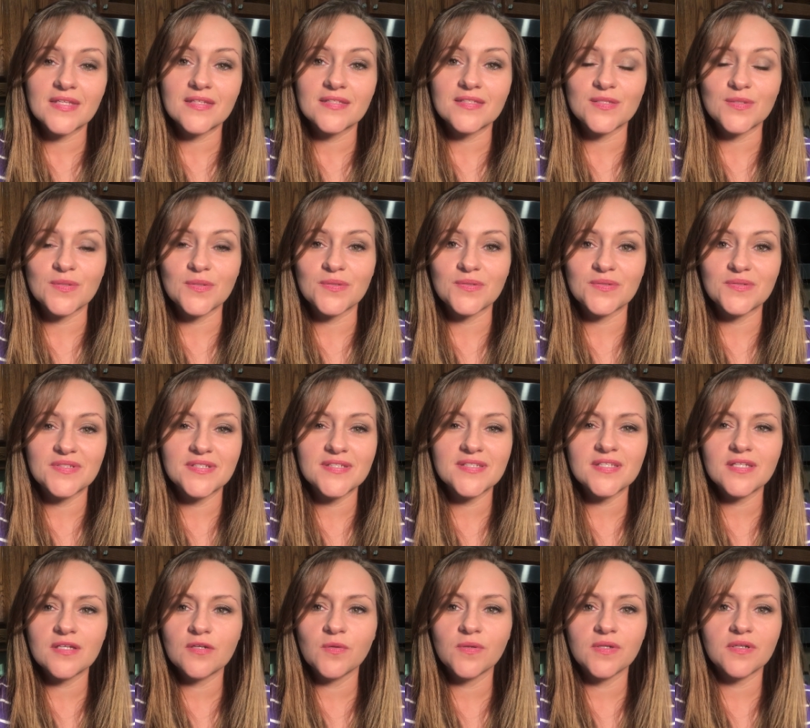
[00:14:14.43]
So
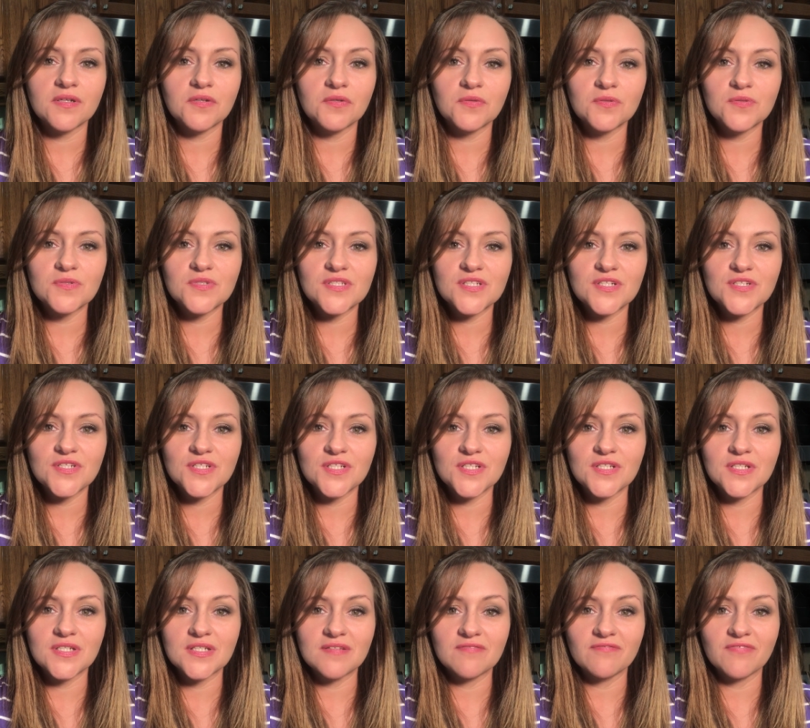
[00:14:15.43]
just a quick Google search and
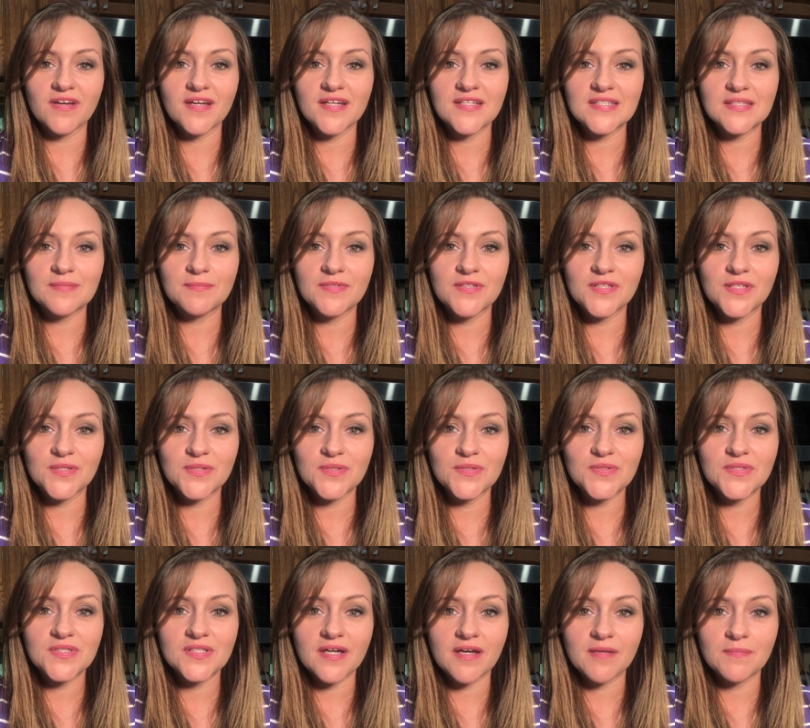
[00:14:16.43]
you can find some of
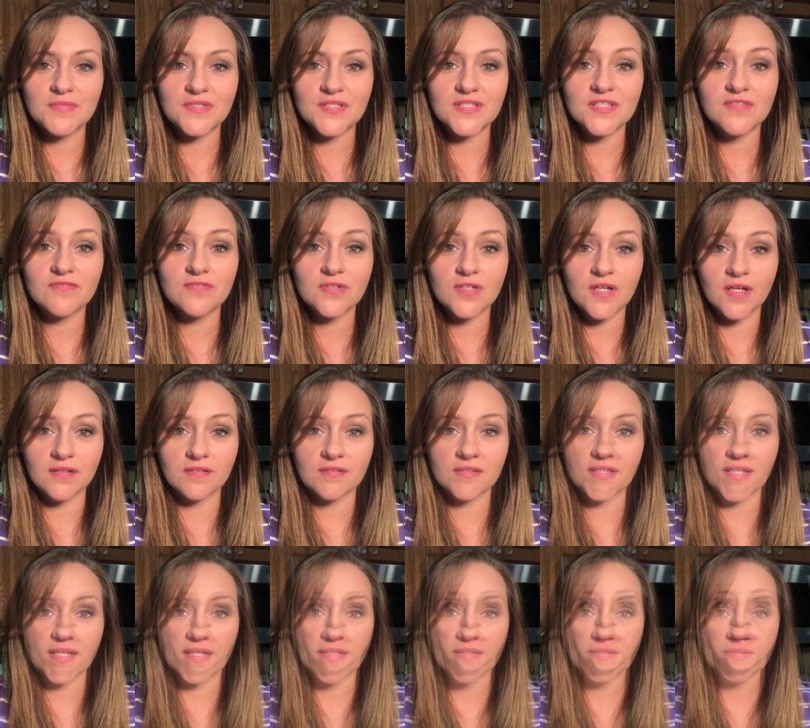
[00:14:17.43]
those options for color
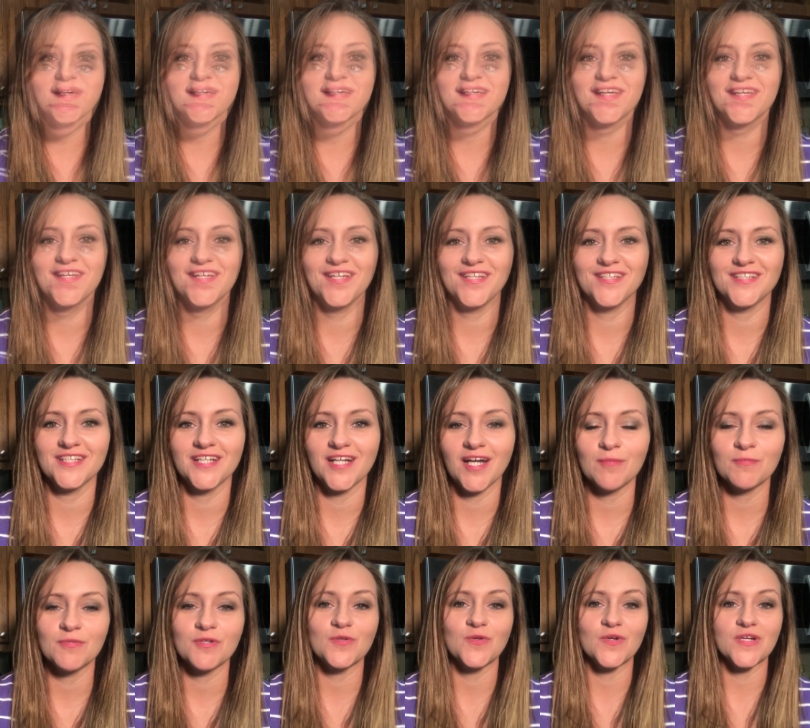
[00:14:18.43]
dye. All right, another
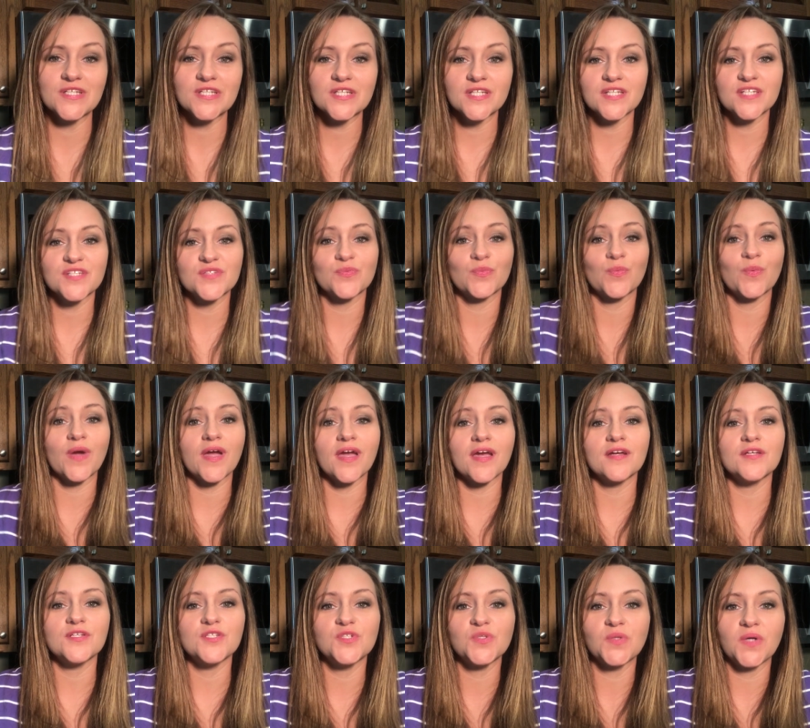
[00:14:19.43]
common question is
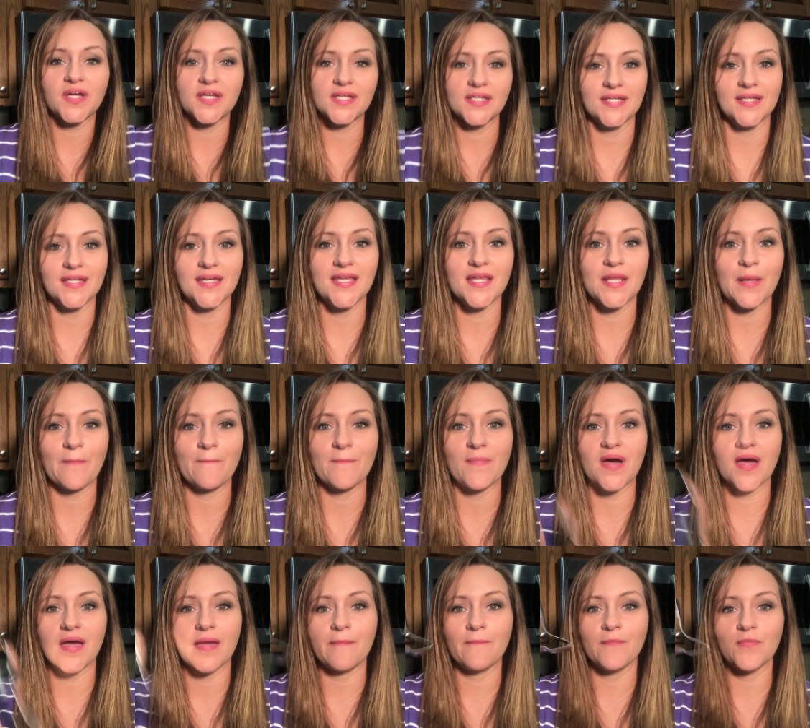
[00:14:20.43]
where do I get
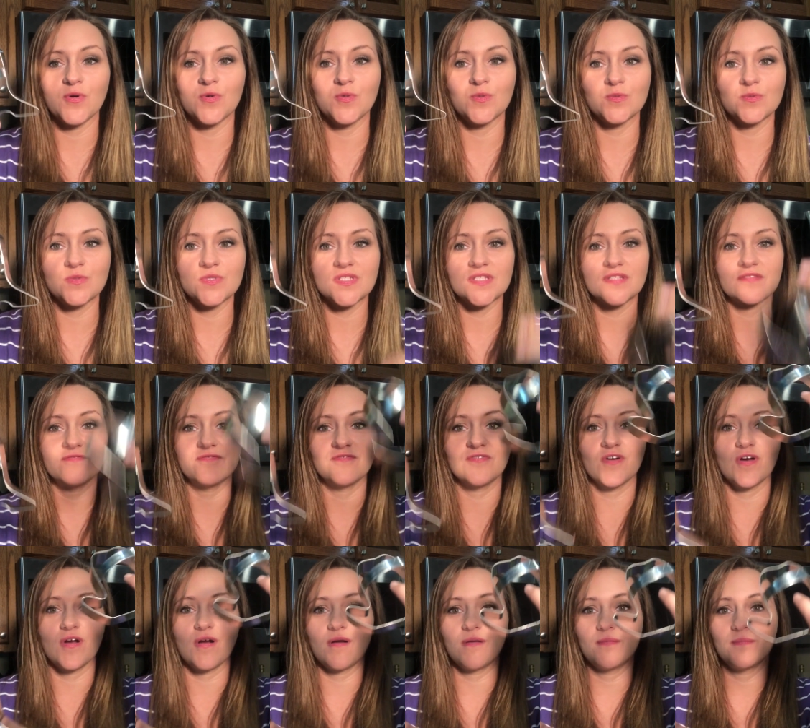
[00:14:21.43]
my molds
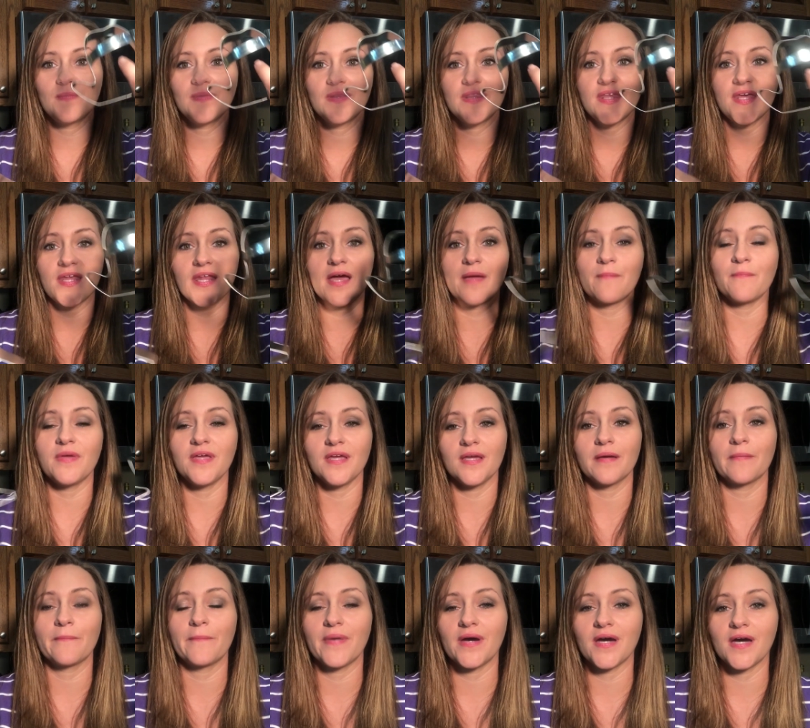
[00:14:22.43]
from that I make
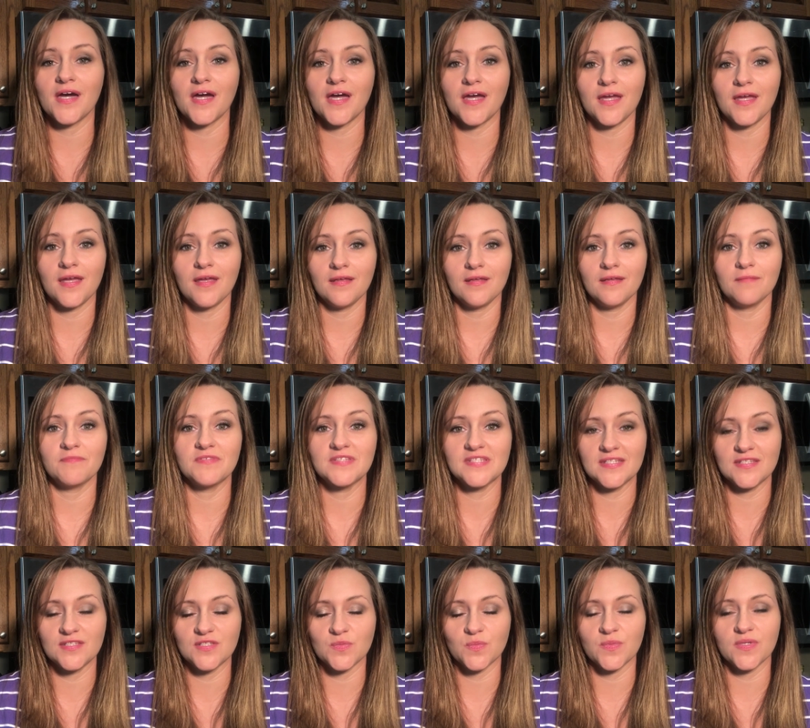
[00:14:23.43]
my
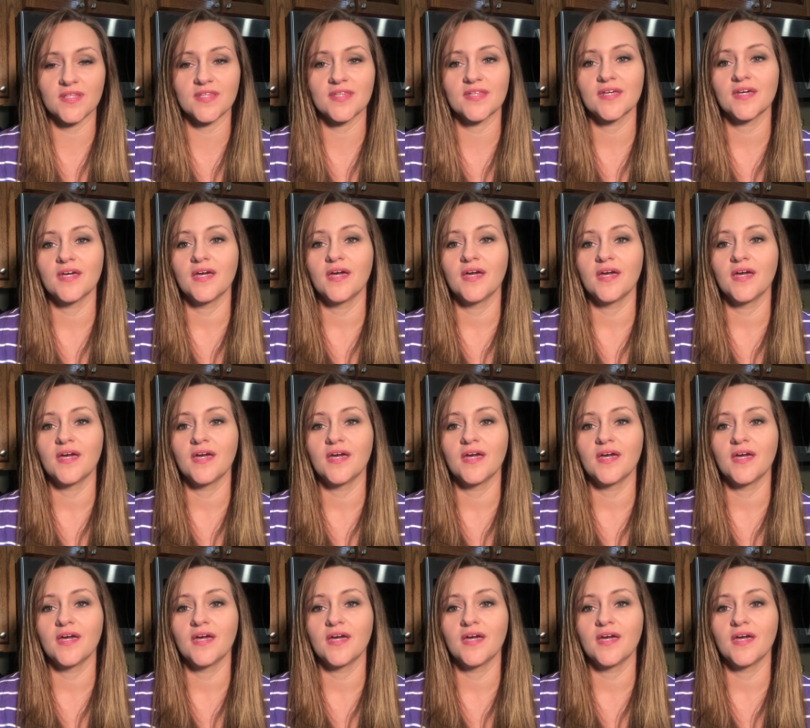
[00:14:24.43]
scents with?